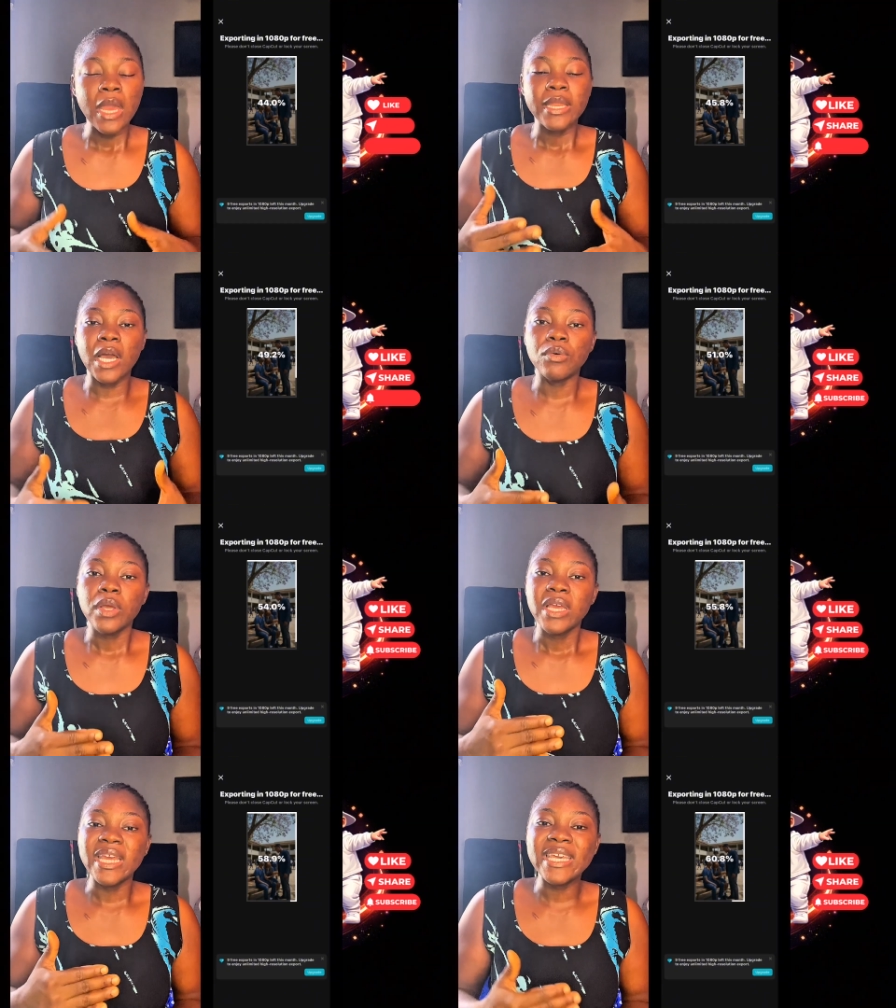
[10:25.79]
Now
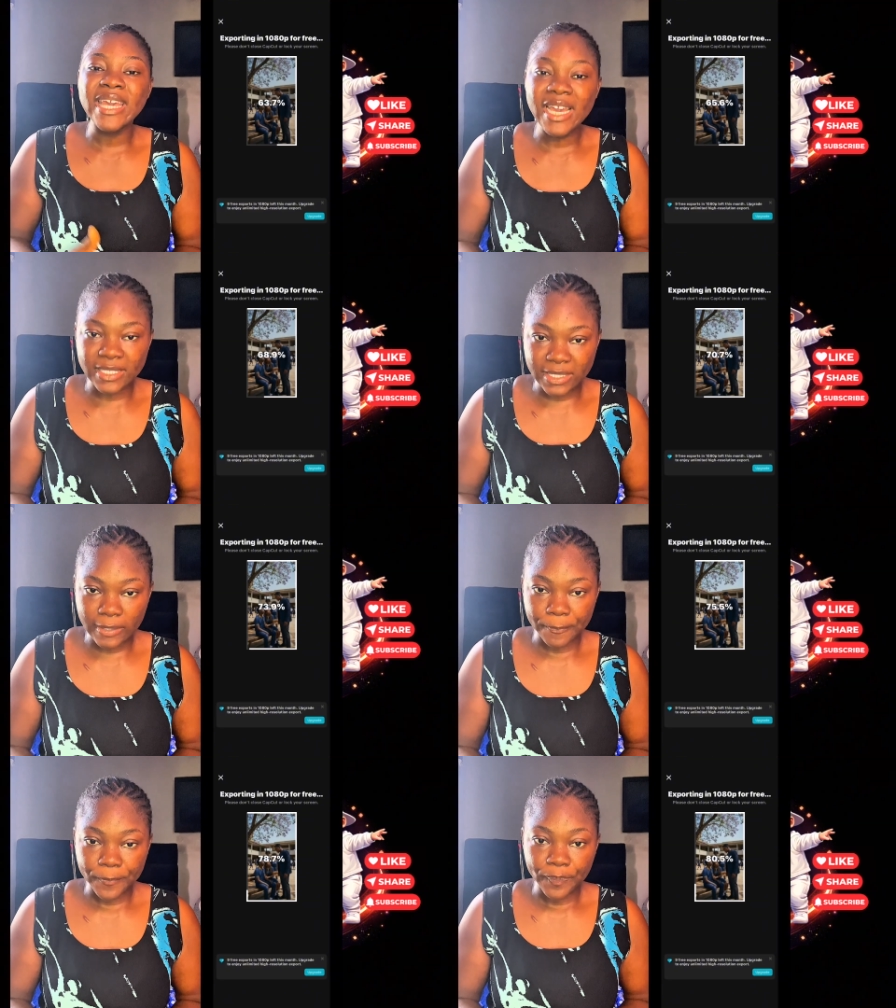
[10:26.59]
in case
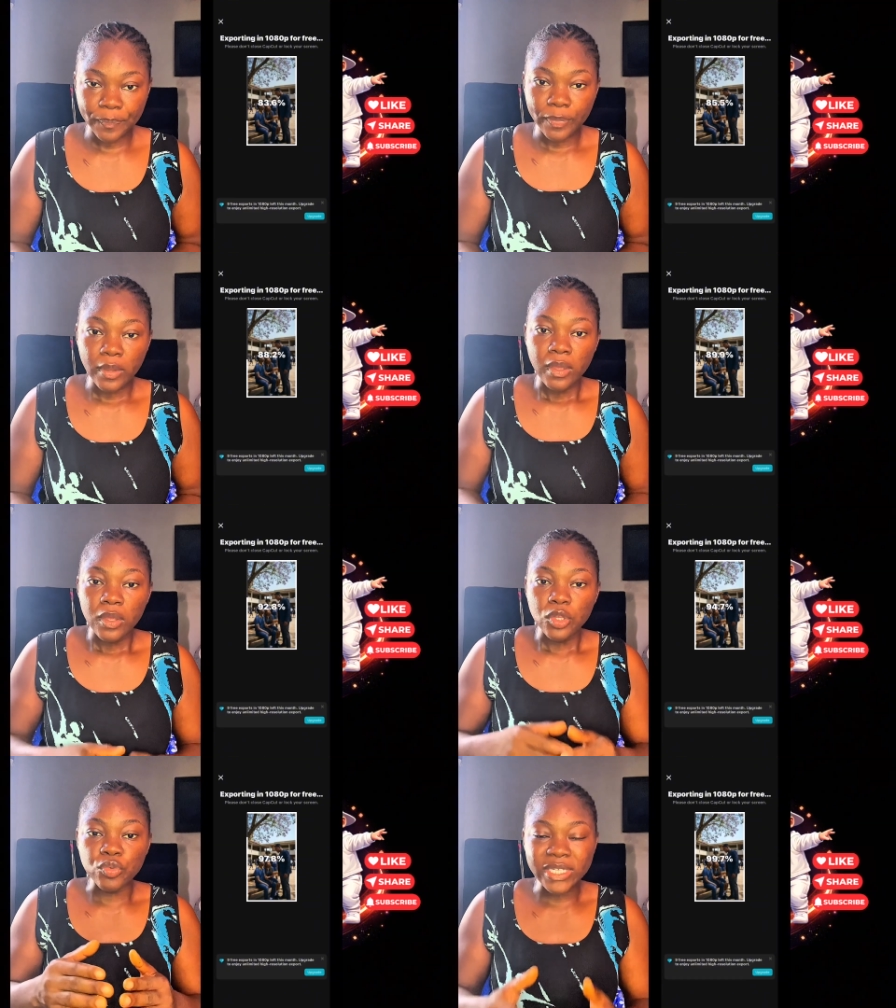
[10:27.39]

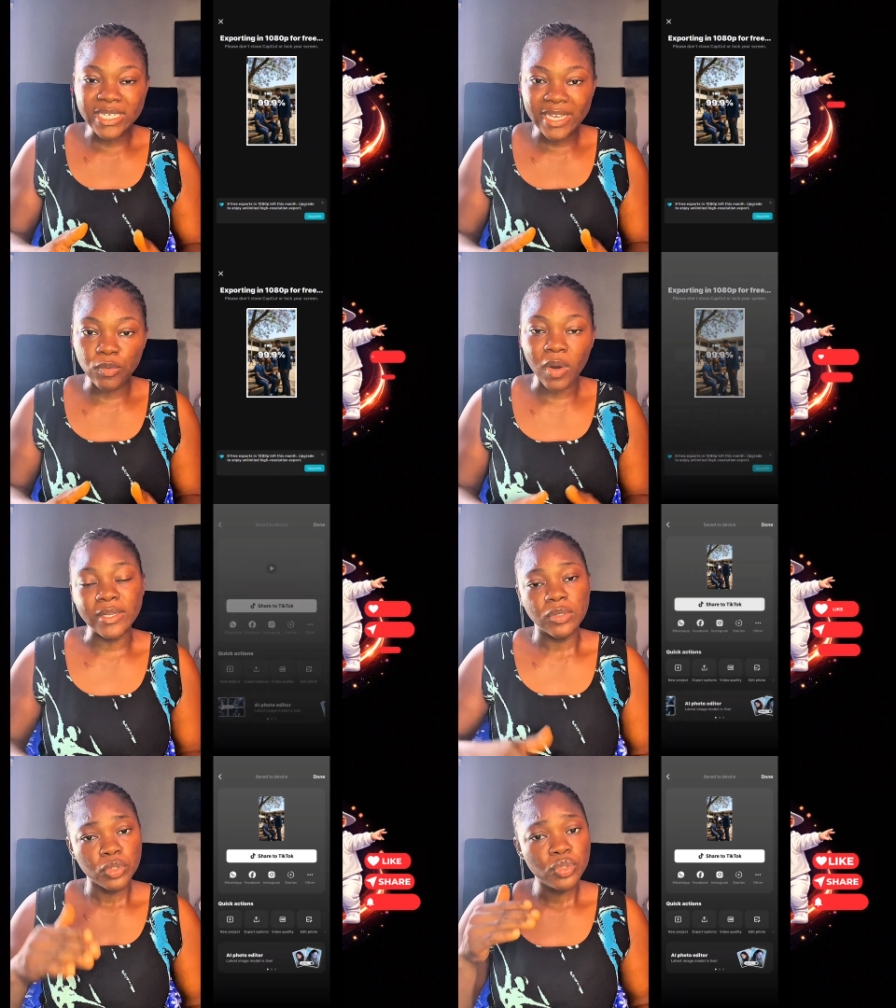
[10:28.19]
you needed one,
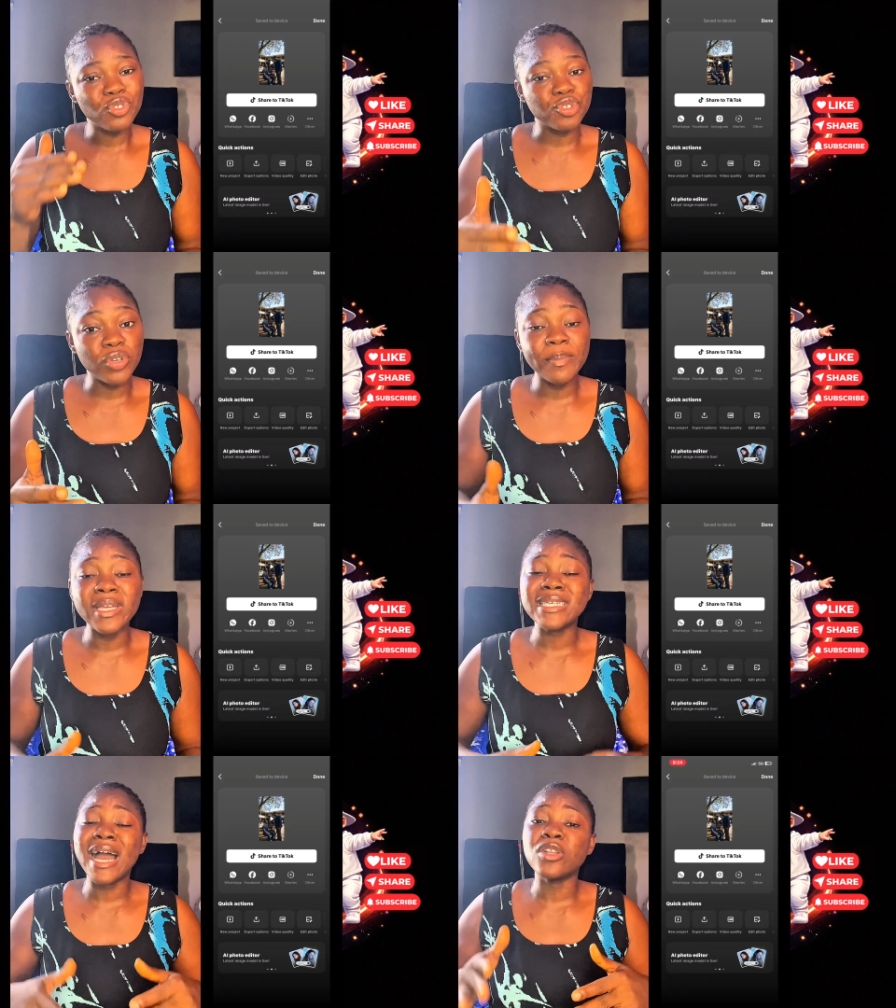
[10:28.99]
you trim
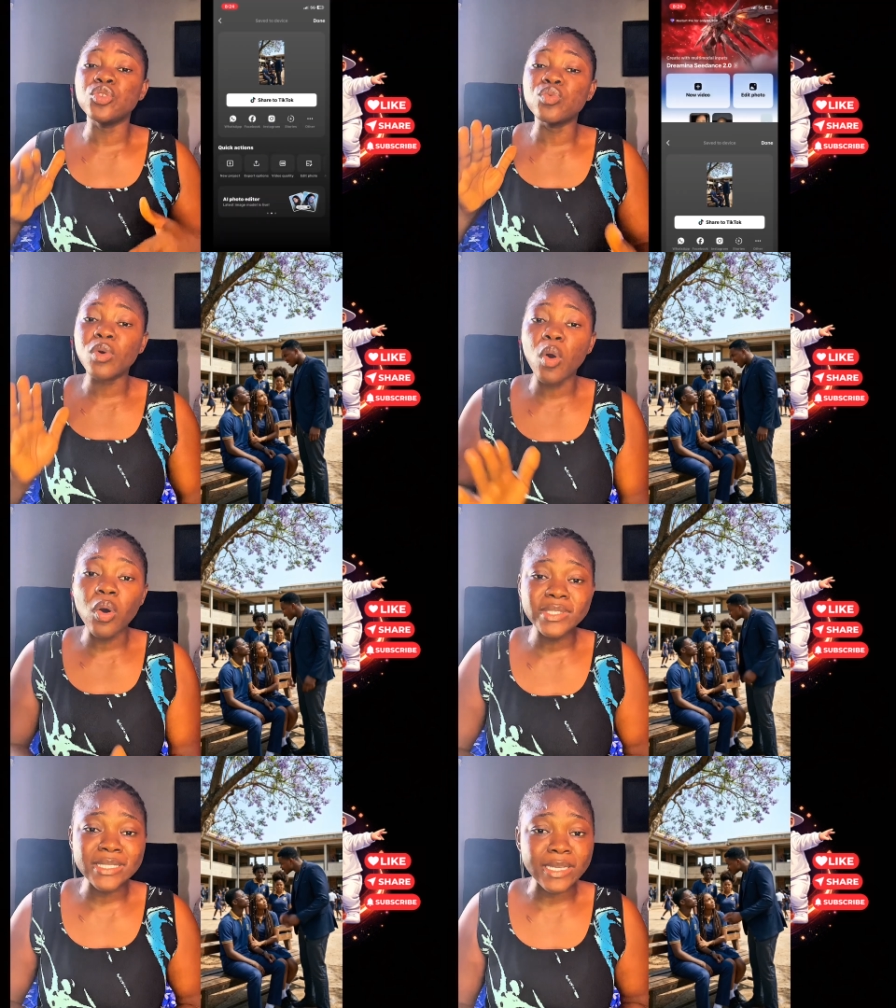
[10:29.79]
it and you
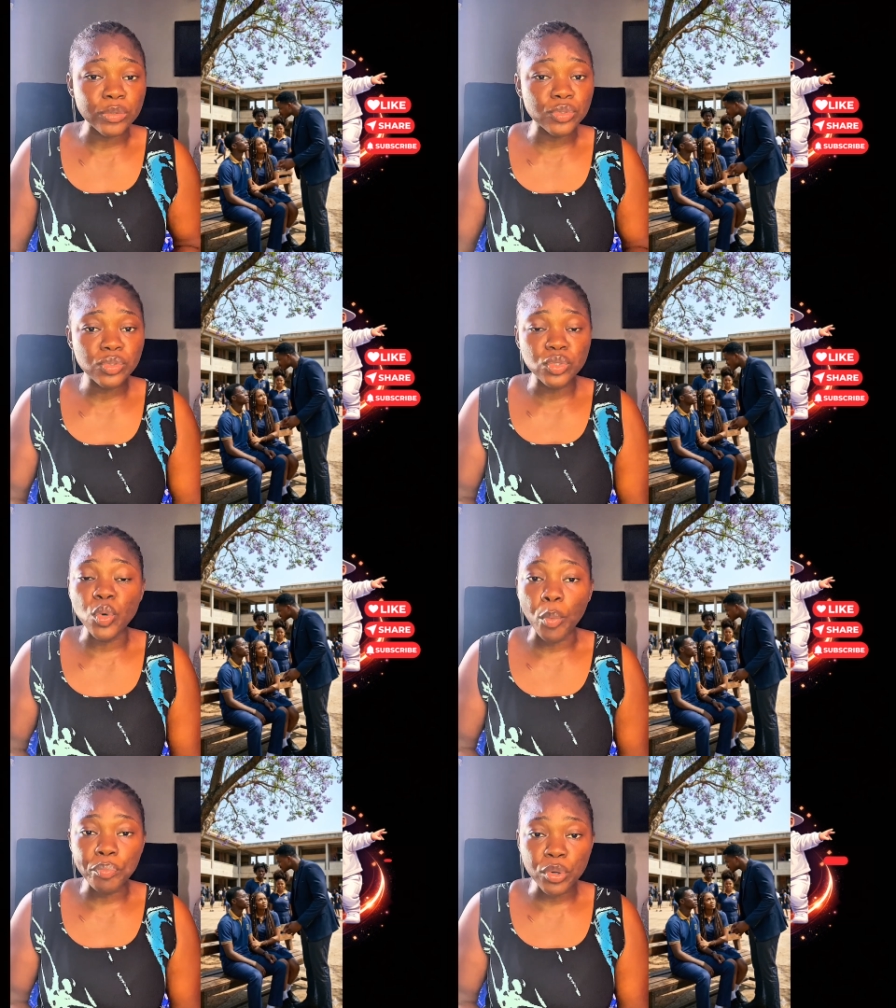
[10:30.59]
cut it out,
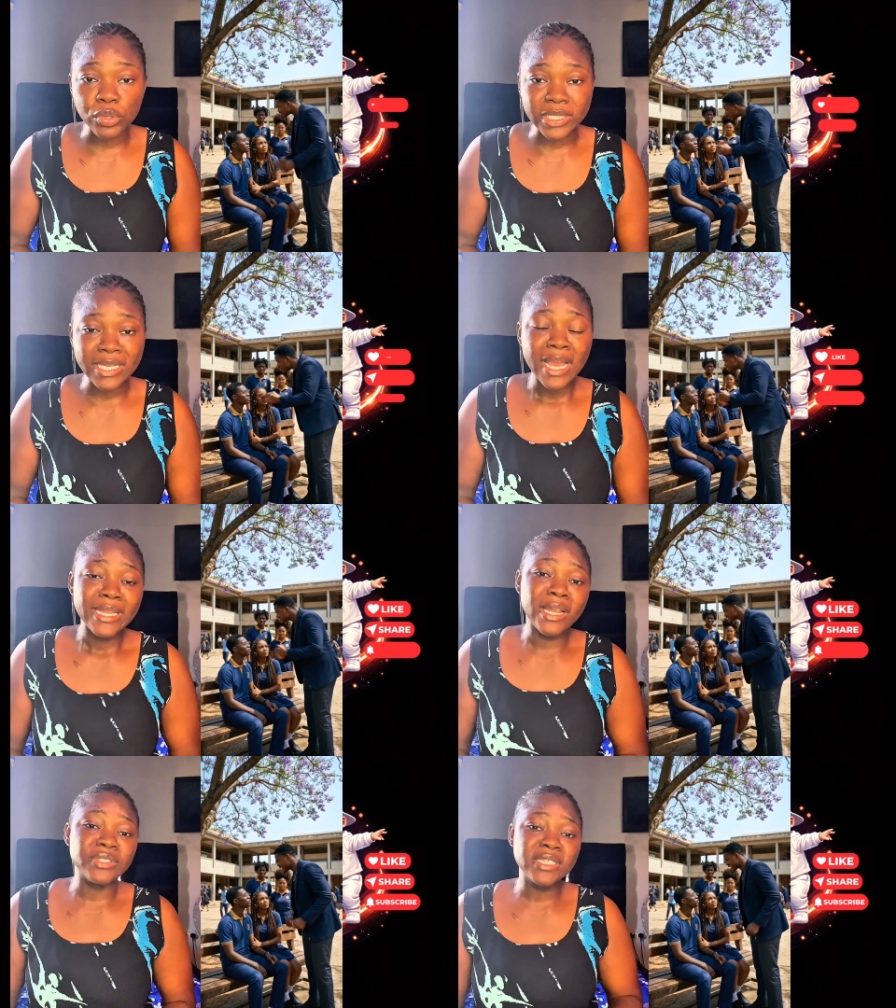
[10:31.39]
you upload it.
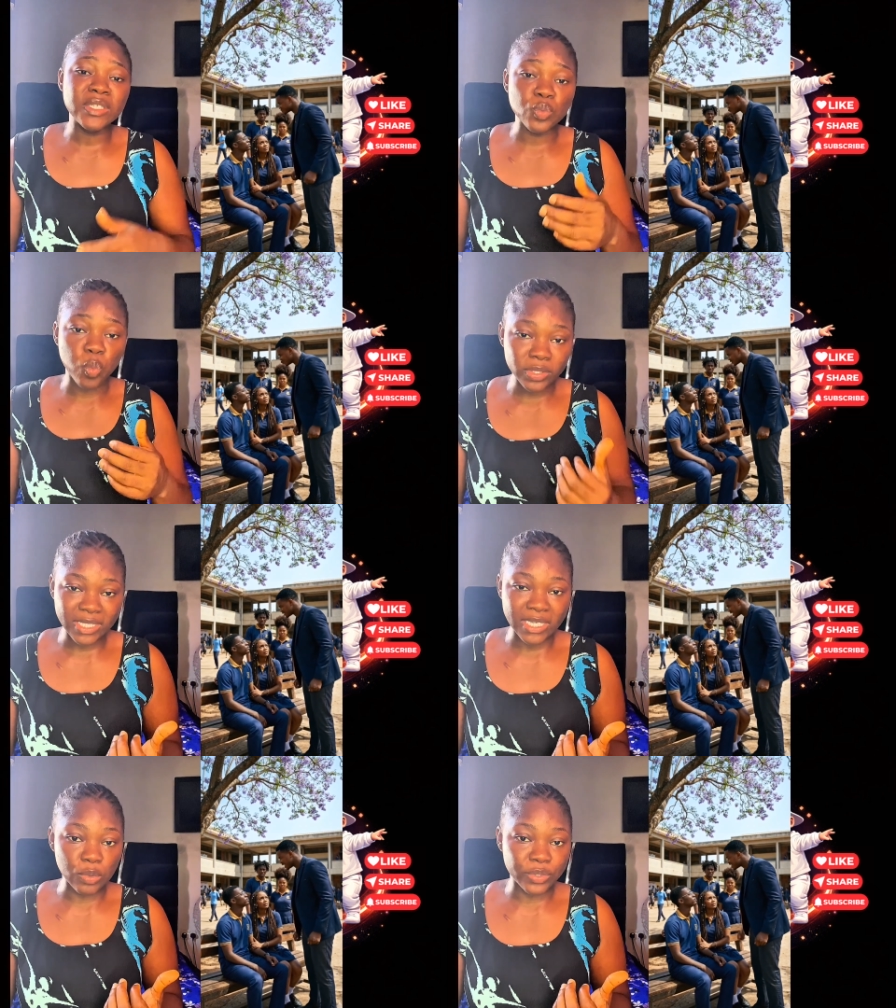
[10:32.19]
Now this is what
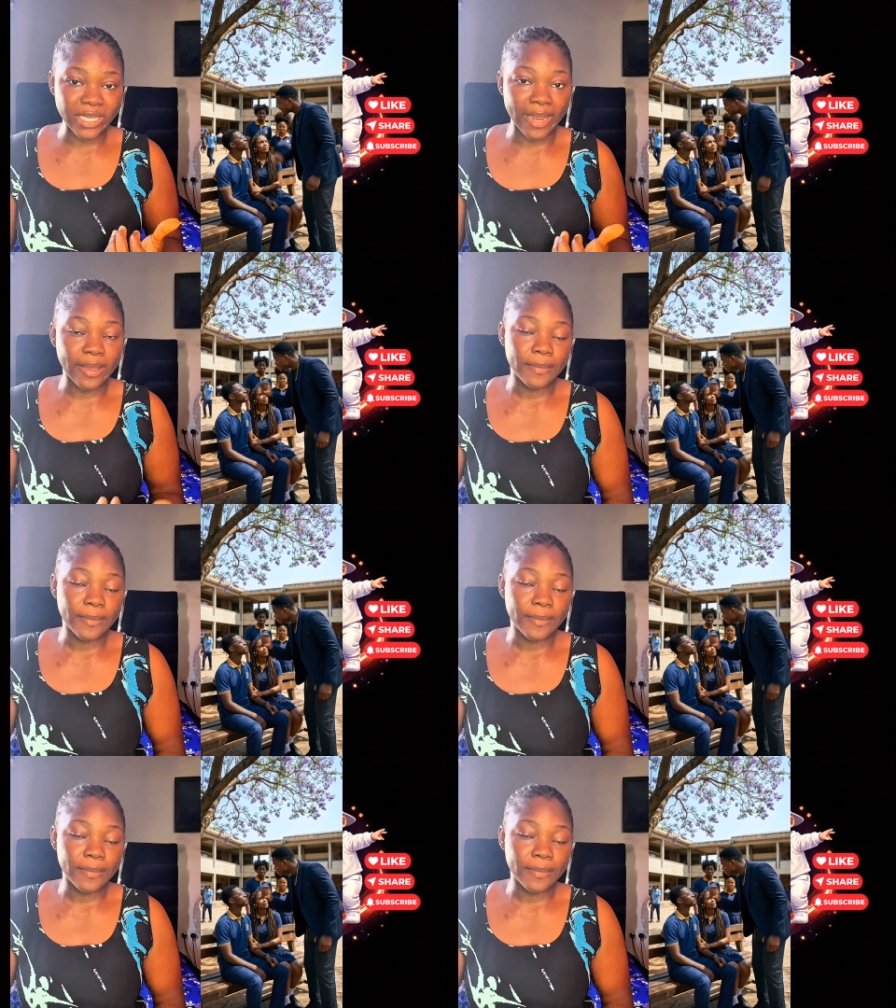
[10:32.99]
it looks like.